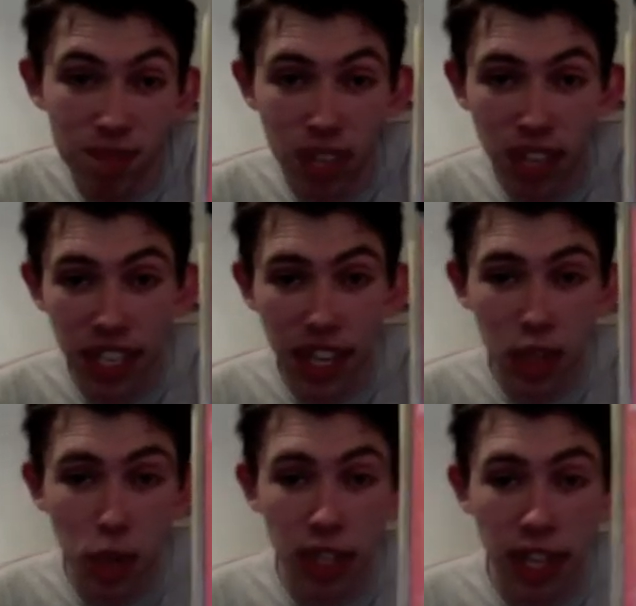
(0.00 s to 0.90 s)
So that's it.
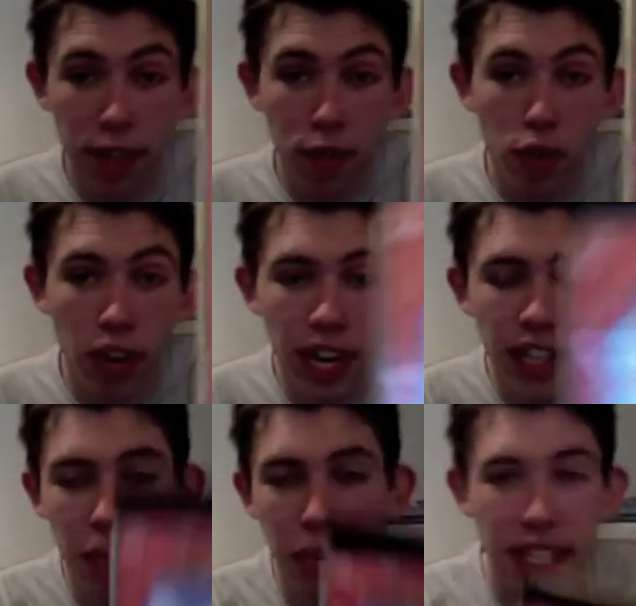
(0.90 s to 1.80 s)
That's all it's there for, really. It doesn't mean